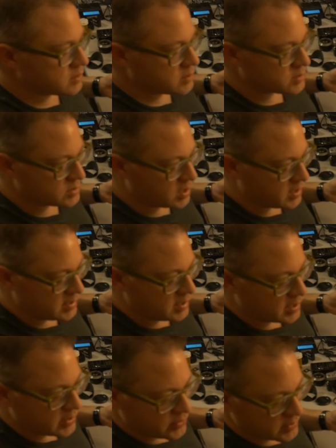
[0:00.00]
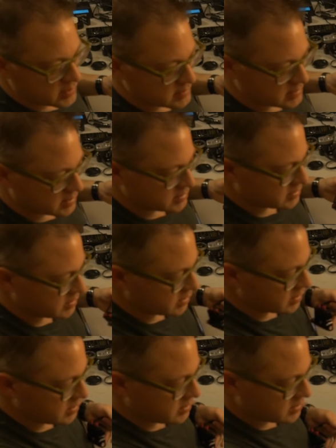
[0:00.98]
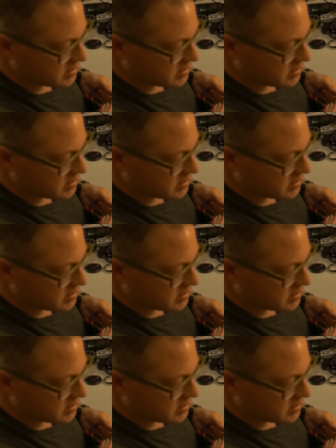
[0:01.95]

It's not nothing, as they say.